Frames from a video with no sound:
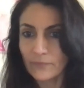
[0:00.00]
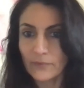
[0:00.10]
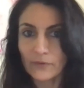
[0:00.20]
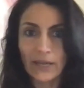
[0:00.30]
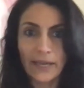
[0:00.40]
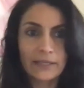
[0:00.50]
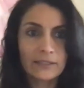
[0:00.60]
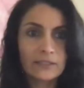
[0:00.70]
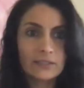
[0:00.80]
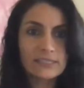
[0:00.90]
Okay,
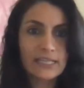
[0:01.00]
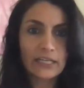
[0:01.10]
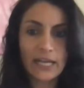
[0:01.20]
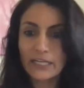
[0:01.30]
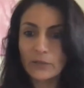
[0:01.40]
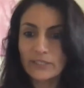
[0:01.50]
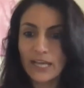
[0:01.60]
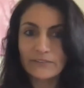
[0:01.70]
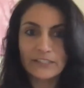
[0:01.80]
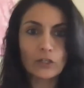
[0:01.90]
does anyone
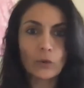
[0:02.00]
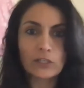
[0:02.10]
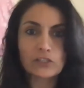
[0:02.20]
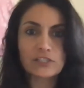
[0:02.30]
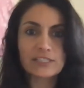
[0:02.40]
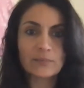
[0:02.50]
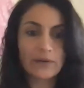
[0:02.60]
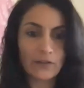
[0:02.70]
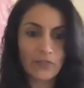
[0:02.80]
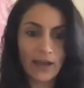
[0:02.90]
have any questions
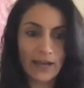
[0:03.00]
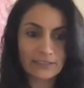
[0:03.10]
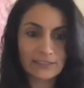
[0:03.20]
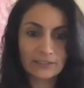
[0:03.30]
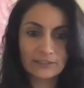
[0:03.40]
about that?